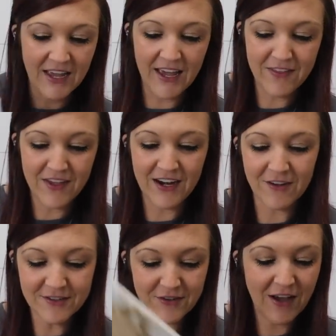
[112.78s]
And then I
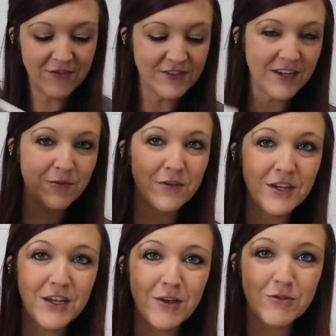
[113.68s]
also have just a
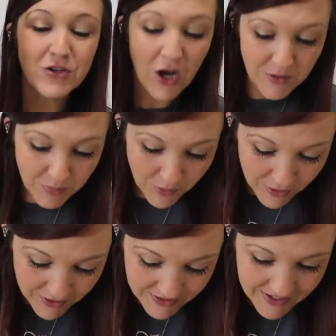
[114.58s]
really cute
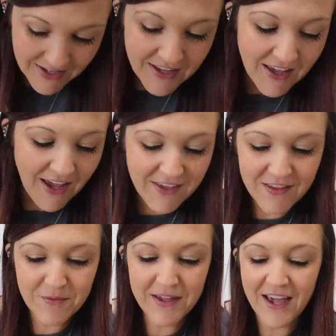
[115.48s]
chalkboard. And
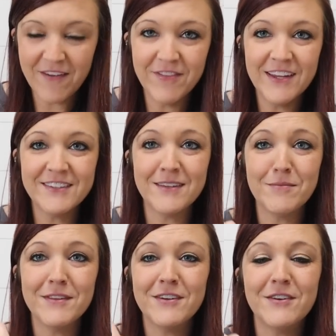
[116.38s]
then we have like
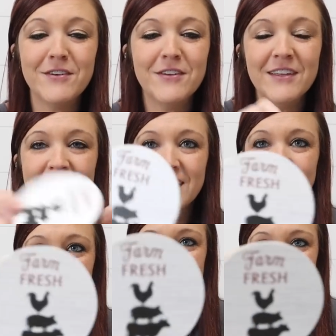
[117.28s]
some little,
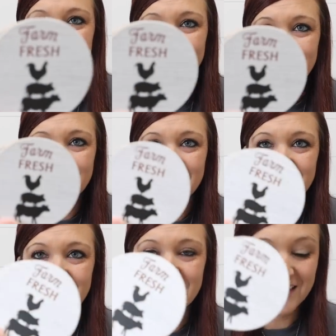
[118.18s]

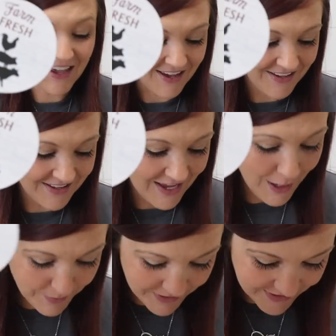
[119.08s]
yeah,
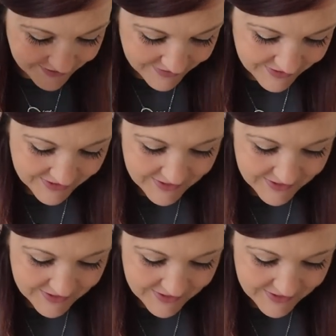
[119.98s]
I mean,